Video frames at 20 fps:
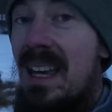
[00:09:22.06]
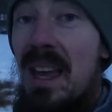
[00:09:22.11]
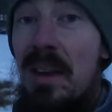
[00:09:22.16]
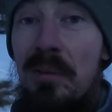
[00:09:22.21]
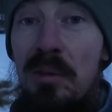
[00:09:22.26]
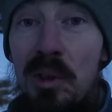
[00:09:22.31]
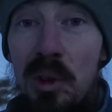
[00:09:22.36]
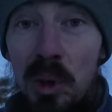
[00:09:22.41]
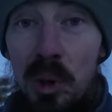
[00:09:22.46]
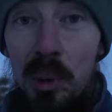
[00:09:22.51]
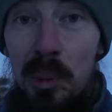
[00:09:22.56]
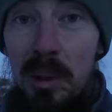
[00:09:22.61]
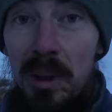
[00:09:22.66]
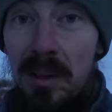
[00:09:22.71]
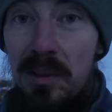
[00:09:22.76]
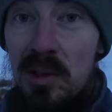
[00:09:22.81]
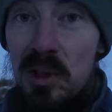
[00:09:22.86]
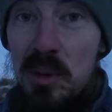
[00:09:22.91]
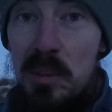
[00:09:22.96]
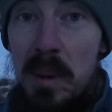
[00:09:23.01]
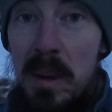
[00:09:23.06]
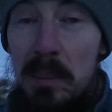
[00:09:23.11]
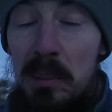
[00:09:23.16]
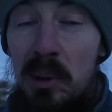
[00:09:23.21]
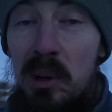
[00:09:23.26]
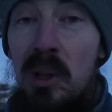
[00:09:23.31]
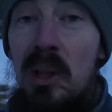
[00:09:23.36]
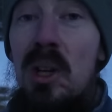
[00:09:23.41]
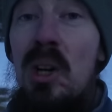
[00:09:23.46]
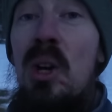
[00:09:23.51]
If you're one of those
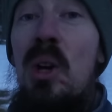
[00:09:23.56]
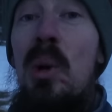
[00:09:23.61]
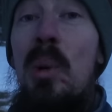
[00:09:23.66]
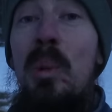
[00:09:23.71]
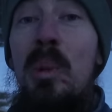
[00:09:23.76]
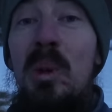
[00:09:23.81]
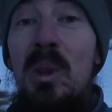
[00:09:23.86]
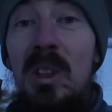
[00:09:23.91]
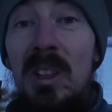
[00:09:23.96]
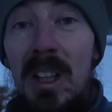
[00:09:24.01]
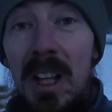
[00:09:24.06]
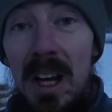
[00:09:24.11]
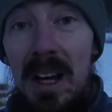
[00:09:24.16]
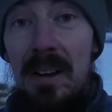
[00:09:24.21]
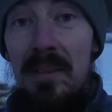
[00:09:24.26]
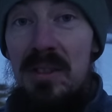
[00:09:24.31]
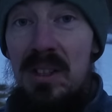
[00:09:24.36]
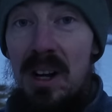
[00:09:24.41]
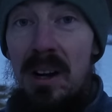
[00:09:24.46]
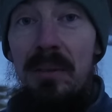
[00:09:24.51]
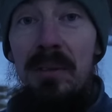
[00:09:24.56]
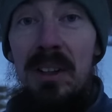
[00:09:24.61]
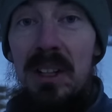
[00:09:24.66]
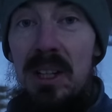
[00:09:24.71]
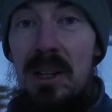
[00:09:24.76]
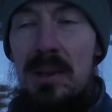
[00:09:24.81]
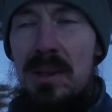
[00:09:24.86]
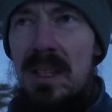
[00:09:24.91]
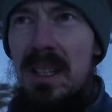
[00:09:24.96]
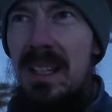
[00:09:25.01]
people who loves our
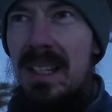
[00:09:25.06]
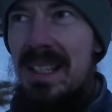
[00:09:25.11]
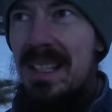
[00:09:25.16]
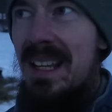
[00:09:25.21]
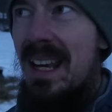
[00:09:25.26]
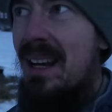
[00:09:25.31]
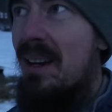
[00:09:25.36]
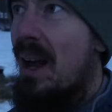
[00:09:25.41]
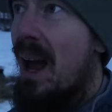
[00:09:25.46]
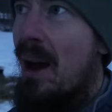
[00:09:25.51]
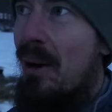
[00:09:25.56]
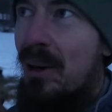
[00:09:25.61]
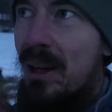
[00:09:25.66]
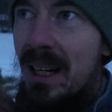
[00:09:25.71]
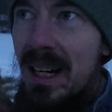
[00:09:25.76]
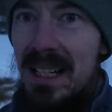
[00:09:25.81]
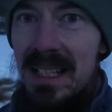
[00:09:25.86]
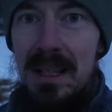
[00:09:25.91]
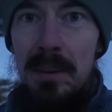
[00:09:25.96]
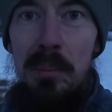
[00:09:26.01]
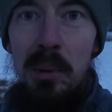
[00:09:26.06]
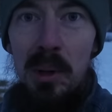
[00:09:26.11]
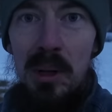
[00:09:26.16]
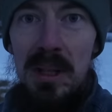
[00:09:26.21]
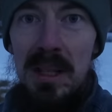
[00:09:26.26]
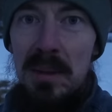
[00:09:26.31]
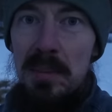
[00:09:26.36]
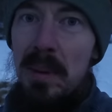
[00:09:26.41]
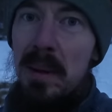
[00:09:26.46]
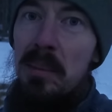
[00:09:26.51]
videos and is saying, how can I support
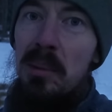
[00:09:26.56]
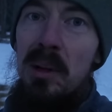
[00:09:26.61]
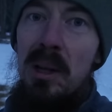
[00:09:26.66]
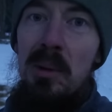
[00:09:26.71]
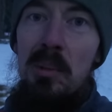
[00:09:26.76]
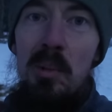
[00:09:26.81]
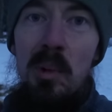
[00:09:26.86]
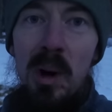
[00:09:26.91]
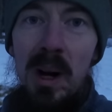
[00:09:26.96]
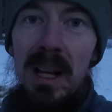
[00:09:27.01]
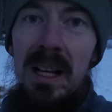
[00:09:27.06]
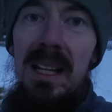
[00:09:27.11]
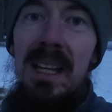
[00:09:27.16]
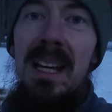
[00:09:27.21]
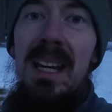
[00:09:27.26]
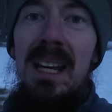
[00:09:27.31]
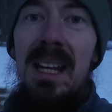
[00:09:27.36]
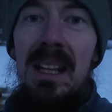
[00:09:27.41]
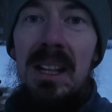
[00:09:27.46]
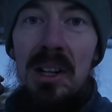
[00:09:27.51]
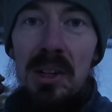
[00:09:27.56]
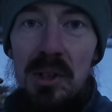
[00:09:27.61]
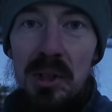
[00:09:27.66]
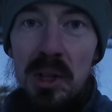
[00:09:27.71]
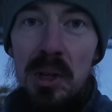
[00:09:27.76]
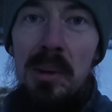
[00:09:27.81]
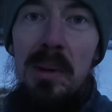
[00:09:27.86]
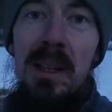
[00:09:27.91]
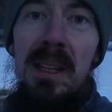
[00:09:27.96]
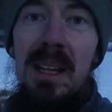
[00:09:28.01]
these people in what they're
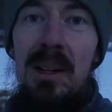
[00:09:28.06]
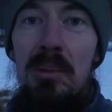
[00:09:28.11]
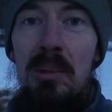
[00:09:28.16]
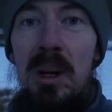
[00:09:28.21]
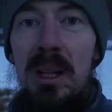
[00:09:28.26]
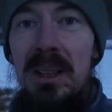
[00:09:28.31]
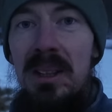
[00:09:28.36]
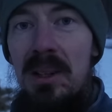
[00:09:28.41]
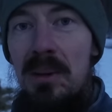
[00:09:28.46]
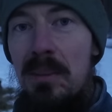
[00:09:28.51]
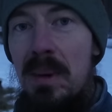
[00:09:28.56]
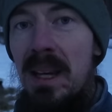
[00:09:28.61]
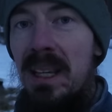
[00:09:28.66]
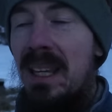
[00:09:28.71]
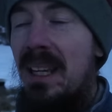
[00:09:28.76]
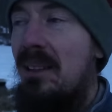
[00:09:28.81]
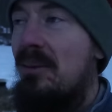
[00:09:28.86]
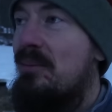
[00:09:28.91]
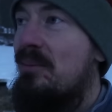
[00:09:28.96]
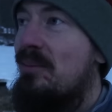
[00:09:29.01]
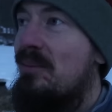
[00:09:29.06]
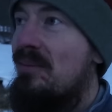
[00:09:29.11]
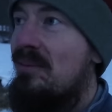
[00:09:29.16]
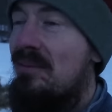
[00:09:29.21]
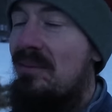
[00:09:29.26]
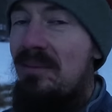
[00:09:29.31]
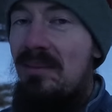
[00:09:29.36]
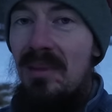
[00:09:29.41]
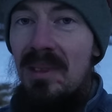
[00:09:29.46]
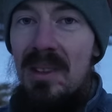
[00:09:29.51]
doing and what they're making,
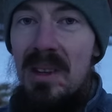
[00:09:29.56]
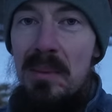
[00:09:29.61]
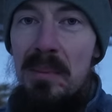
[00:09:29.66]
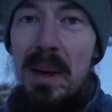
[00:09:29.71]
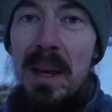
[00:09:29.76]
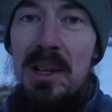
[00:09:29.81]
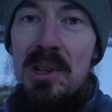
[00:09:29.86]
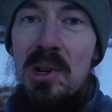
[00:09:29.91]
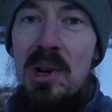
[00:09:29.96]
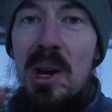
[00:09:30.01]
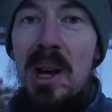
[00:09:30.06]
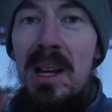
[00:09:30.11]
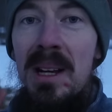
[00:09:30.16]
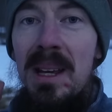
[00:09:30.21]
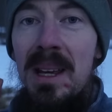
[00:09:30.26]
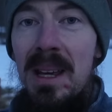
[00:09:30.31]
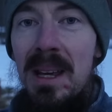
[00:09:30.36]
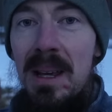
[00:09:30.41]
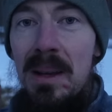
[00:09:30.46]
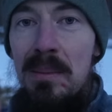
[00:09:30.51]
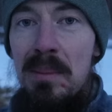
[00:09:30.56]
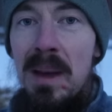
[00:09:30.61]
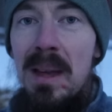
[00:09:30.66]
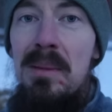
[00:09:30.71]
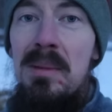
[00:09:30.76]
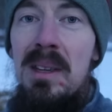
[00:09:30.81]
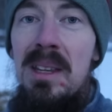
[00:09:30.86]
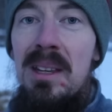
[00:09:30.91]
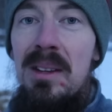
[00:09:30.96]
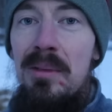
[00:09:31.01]
then Patreon may
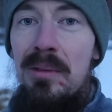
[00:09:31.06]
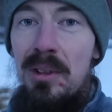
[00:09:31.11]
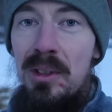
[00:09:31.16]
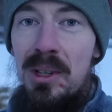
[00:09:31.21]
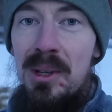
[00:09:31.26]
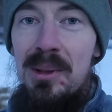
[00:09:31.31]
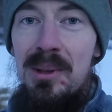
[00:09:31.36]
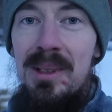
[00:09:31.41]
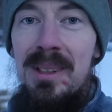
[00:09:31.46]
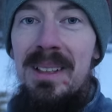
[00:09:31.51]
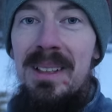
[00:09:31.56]
be for you.